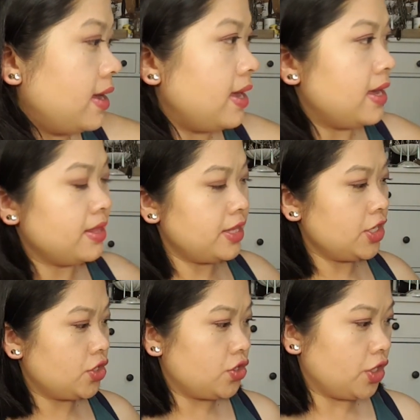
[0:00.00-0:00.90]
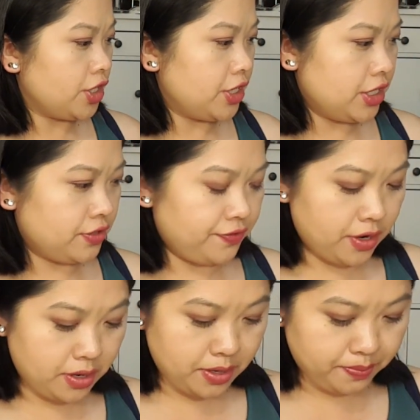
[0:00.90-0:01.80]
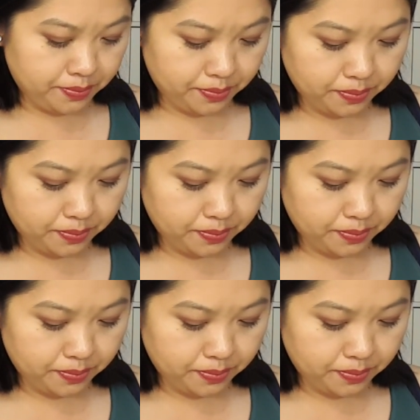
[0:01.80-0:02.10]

and this shirt is from